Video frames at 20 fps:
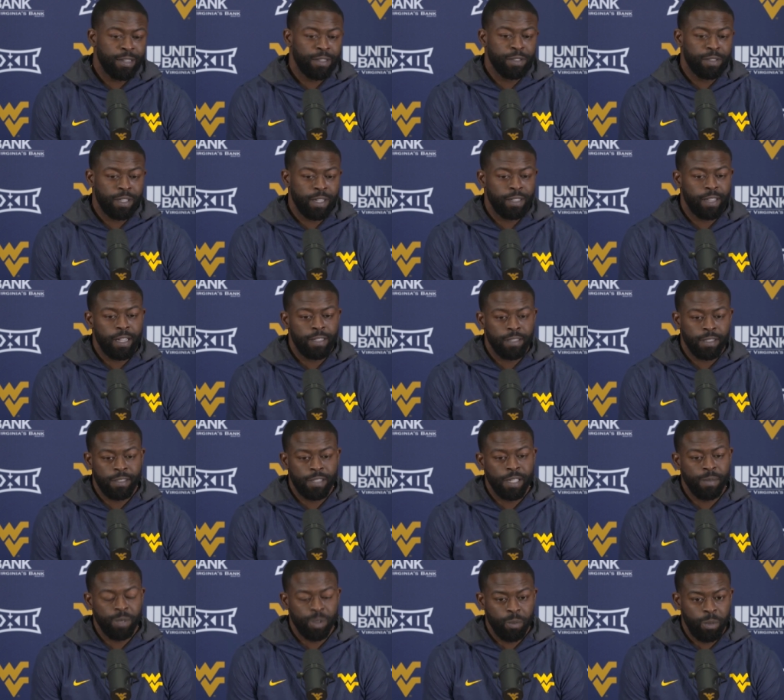thing that
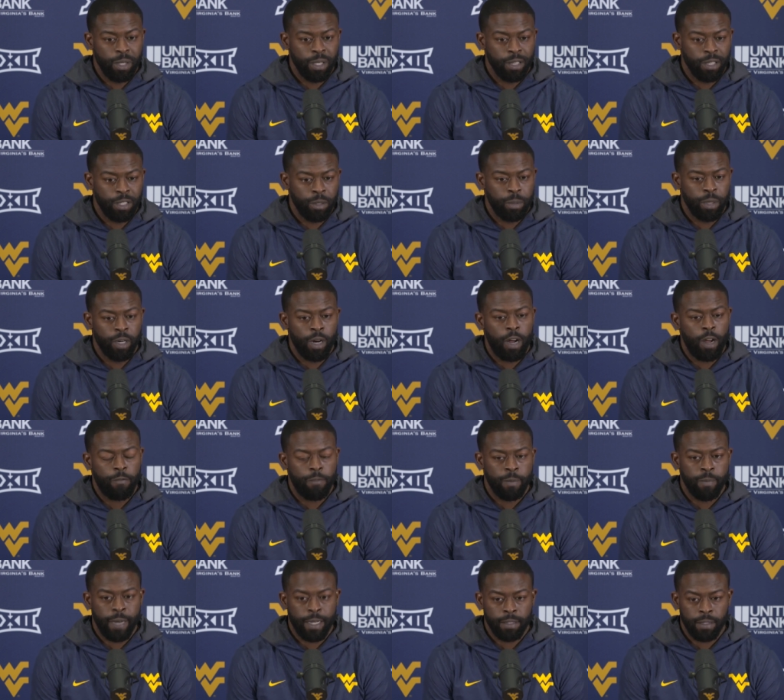just seems to be a little bit
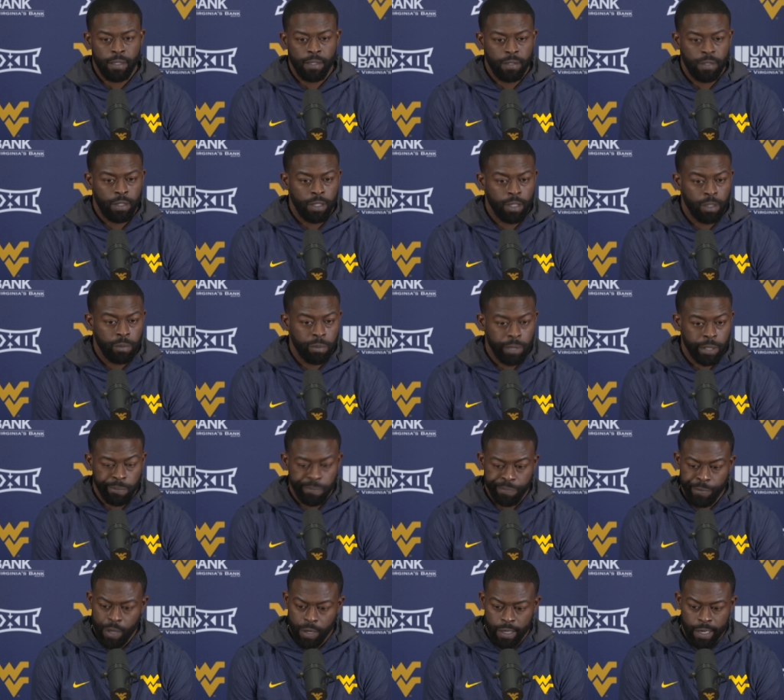off about this year. But
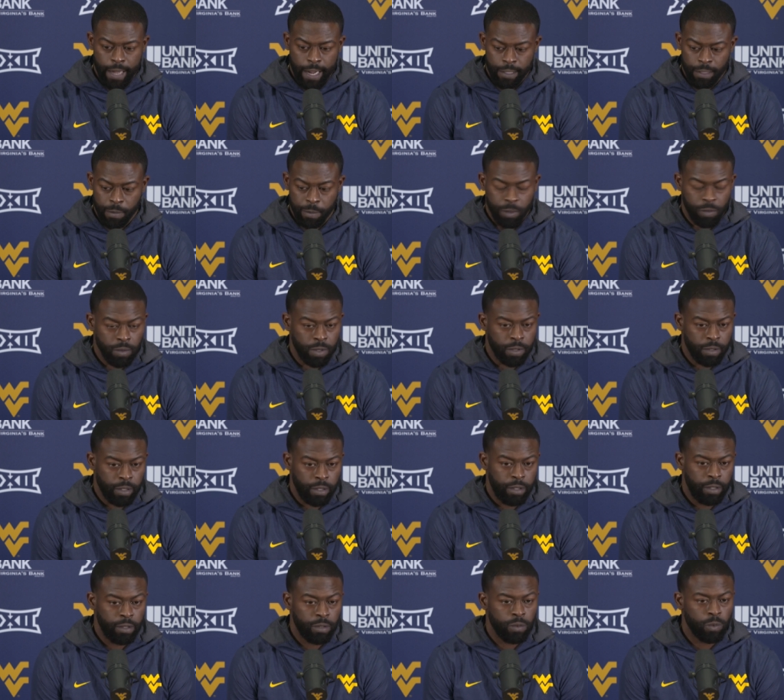our guys have been
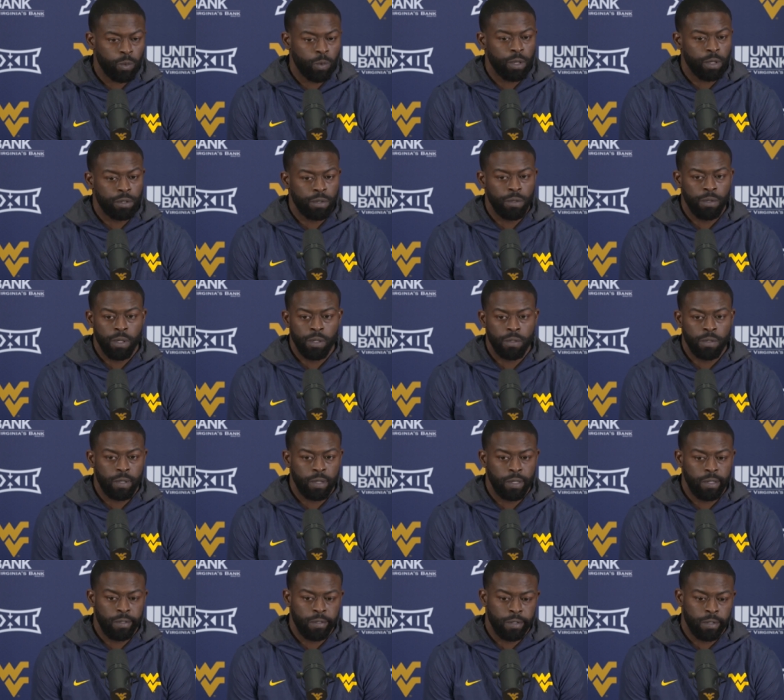resilient and worked through those
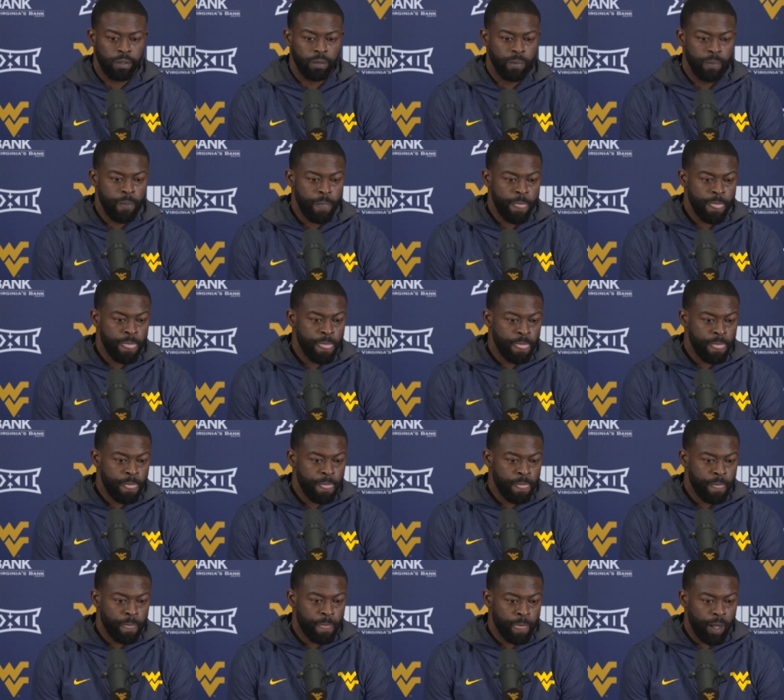things. And
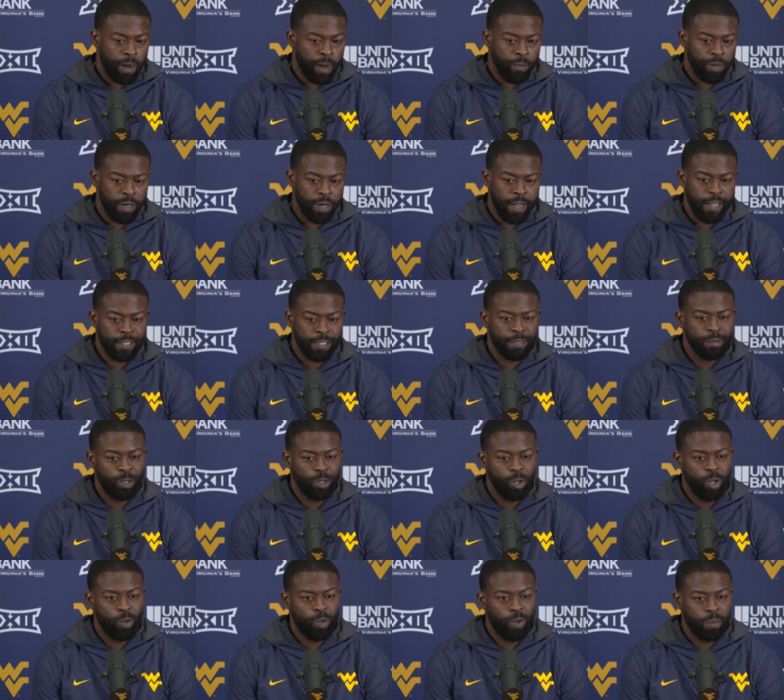we're going to ask them to
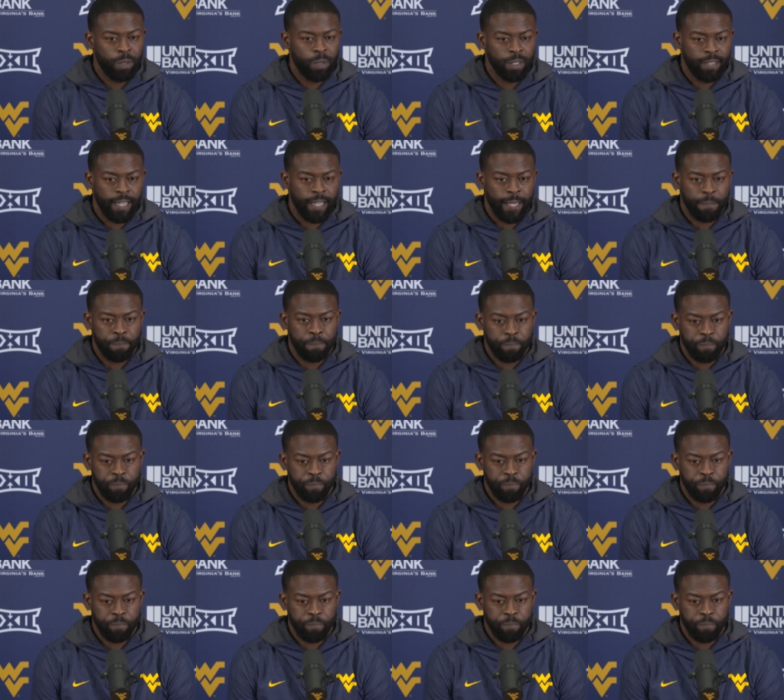do it one more time.